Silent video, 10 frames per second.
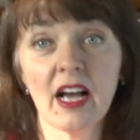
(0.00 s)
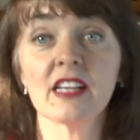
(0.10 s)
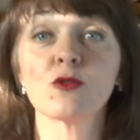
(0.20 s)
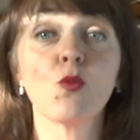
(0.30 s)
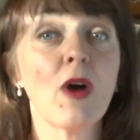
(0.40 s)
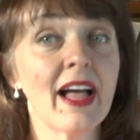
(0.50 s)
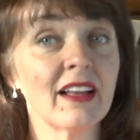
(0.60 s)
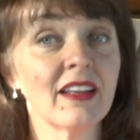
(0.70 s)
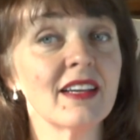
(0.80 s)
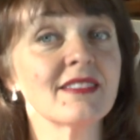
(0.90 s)
as
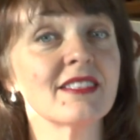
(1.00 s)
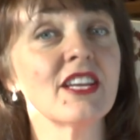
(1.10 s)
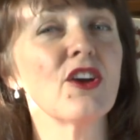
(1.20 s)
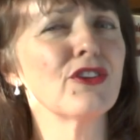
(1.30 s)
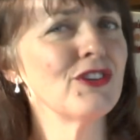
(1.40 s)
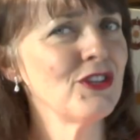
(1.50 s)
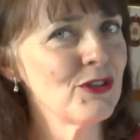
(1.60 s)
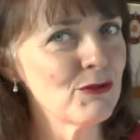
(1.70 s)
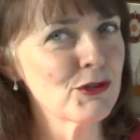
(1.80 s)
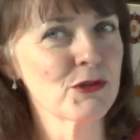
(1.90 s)
well as the
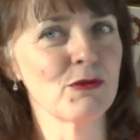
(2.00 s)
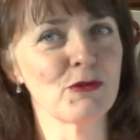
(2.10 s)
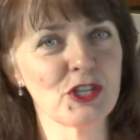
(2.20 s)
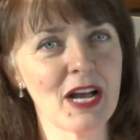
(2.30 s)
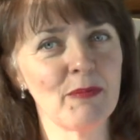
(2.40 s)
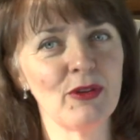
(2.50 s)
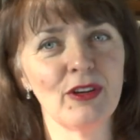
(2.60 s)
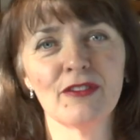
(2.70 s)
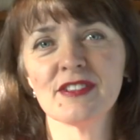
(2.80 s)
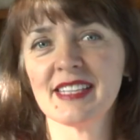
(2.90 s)
unusual
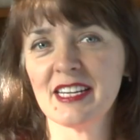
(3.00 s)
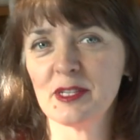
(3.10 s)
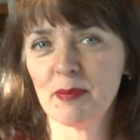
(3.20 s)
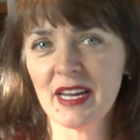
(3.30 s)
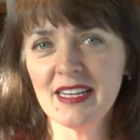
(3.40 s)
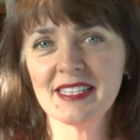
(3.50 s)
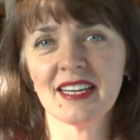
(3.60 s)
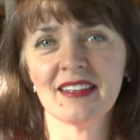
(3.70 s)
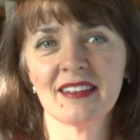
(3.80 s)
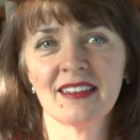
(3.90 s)
chapel of St.
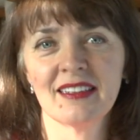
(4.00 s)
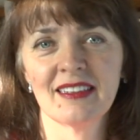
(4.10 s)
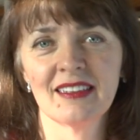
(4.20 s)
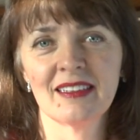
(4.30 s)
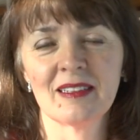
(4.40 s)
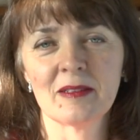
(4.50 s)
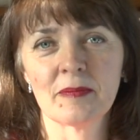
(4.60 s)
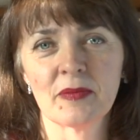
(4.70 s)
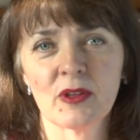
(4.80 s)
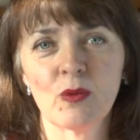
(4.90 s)
Peter.
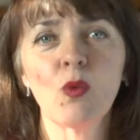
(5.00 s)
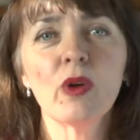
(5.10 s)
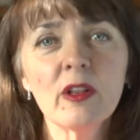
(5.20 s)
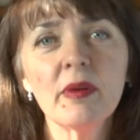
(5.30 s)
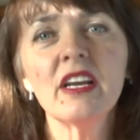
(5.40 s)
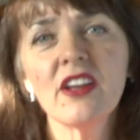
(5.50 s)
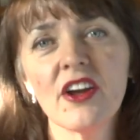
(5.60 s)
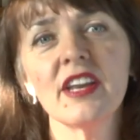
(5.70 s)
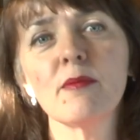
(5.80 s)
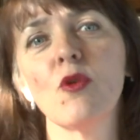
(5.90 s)
Well, we'll be
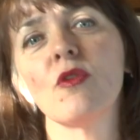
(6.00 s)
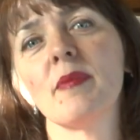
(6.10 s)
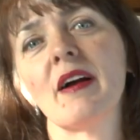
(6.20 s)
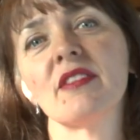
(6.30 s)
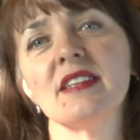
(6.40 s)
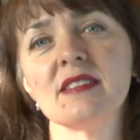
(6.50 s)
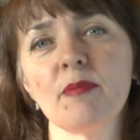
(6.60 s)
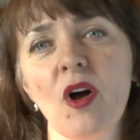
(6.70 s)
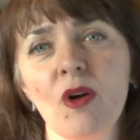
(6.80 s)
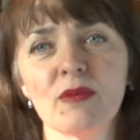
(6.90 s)
learning more about these
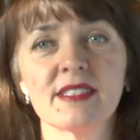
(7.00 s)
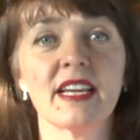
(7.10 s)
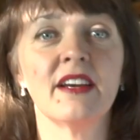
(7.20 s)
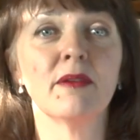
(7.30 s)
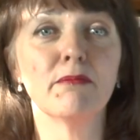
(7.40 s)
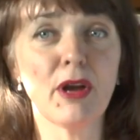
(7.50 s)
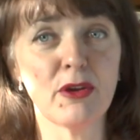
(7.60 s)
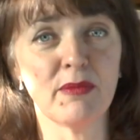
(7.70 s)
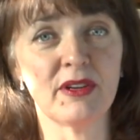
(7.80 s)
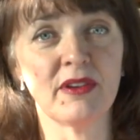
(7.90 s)
apartments in a
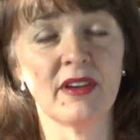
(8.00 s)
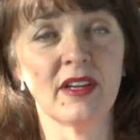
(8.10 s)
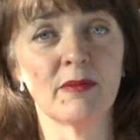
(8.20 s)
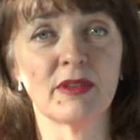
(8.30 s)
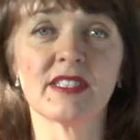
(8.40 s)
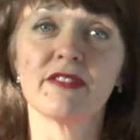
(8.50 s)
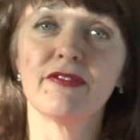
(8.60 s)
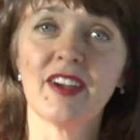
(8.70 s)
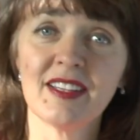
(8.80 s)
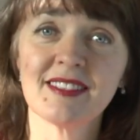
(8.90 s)
moment, but
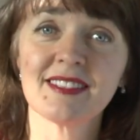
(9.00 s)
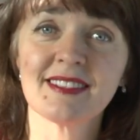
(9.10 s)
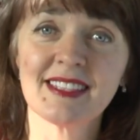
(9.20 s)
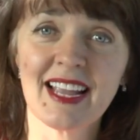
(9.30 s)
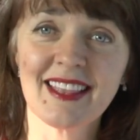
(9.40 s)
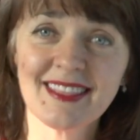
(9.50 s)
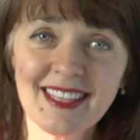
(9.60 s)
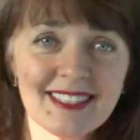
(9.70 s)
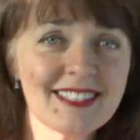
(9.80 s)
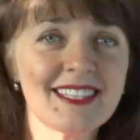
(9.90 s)
suffice to say at
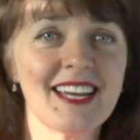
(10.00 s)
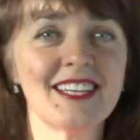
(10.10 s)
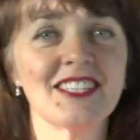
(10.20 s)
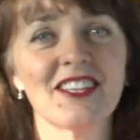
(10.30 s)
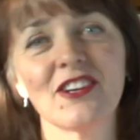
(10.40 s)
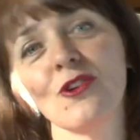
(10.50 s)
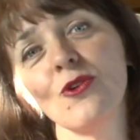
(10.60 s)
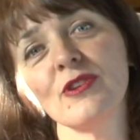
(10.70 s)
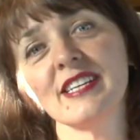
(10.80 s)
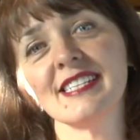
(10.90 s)
this stage that
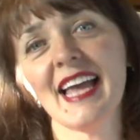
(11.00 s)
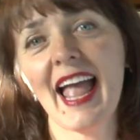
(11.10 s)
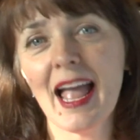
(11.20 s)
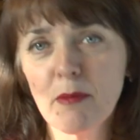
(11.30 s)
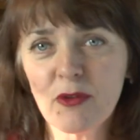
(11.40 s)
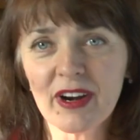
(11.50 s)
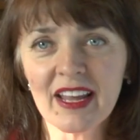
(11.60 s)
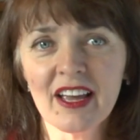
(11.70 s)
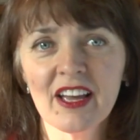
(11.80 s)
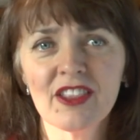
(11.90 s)
according to
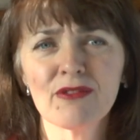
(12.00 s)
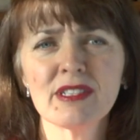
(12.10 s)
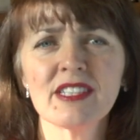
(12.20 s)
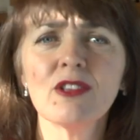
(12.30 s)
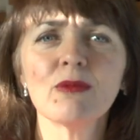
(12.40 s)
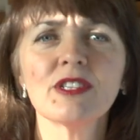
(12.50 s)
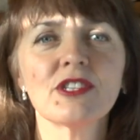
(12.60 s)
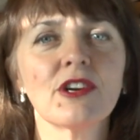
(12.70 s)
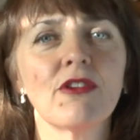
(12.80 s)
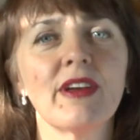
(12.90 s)
Emery, the result was
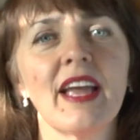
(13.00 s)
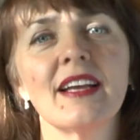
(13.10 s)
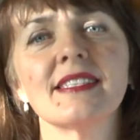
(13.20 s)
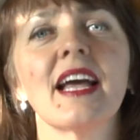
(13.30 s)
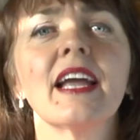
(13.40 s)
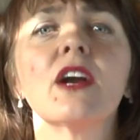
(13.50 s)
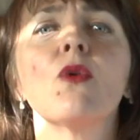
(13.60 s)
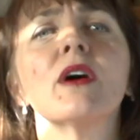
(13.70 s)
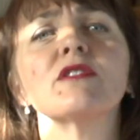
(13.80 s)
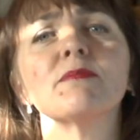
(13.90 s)
to create a,
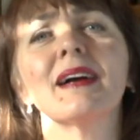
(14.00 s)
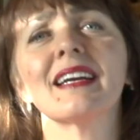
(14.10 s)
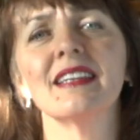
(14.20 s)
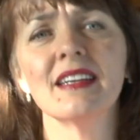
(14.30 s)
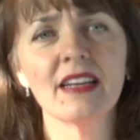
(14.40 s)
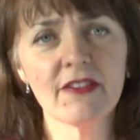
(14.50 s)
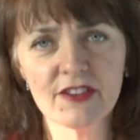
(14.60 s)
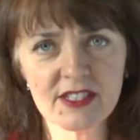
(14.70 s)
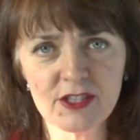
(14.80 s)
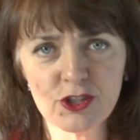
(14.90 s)
quote,
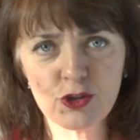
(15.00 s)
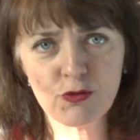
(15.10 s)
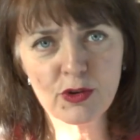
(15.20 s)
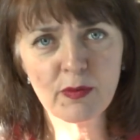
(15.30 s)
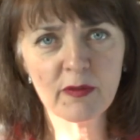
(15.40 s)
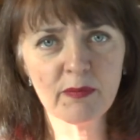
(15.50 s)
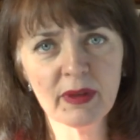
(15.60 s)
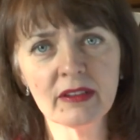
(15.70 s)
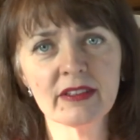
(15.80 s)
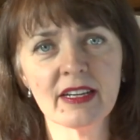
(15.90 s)
magnificent group of
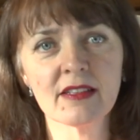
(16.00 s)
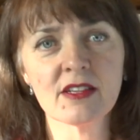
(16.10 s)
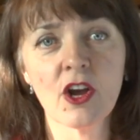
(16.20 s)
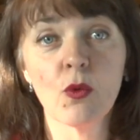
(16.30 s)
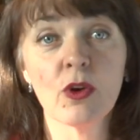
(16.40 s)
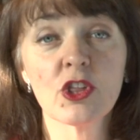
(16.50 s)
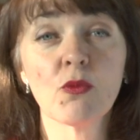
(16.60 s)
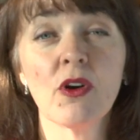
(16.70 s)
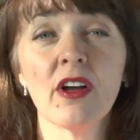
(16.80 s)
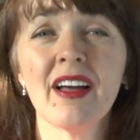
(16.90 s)
buildings
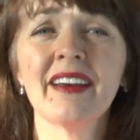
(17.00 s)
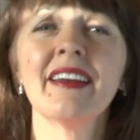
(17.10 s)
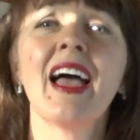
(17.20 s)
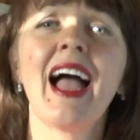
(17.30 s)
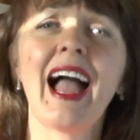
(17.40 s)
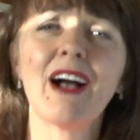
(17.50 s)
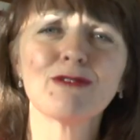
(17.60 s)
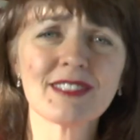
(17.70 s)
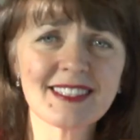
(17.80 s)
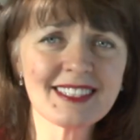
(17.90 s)
which were an
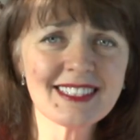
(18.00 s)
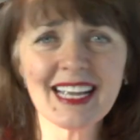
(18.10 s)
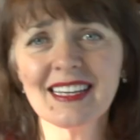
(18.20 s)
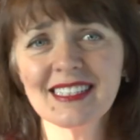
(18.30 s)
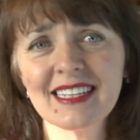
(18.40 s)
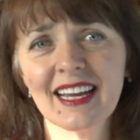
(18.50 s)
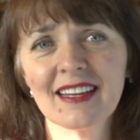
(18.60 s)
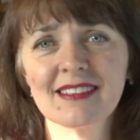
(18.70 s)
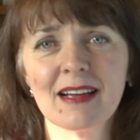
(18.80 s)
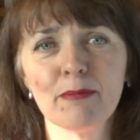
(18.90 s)
outstanding
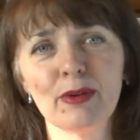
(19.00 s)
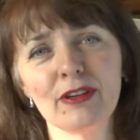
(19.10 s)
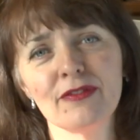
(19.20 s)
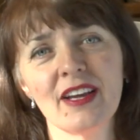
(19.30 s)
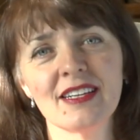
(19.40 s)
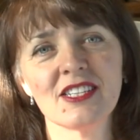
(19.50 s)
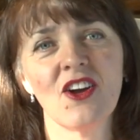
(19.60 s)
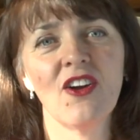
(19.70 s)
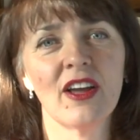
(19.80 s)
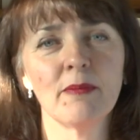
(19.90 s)
example of their
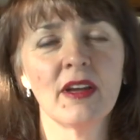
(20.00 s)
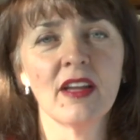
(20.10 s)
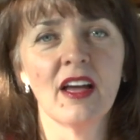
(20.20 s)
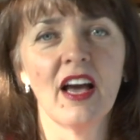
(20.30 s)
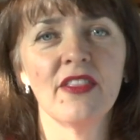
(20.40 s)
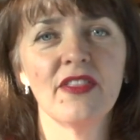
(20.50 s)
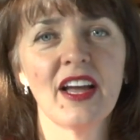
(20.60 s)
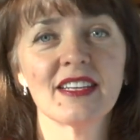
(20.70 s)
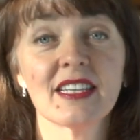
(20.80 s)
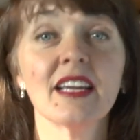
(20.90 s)
time, and
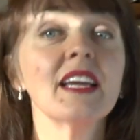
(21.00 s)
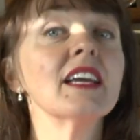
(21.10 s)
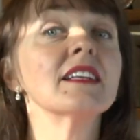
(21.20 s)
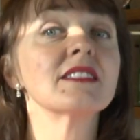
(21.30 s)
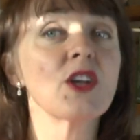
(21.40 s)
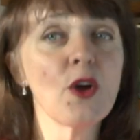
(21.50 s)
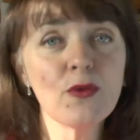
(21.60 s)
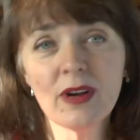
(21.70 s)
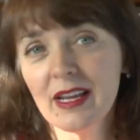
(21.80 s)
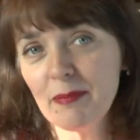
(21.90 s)
that its
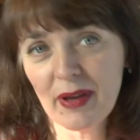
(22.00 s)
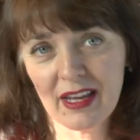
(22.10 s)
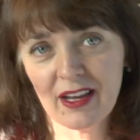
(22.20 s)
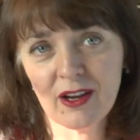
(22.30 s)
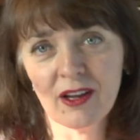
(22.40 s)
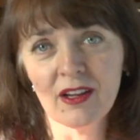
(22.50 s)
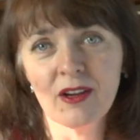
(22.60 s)
only peer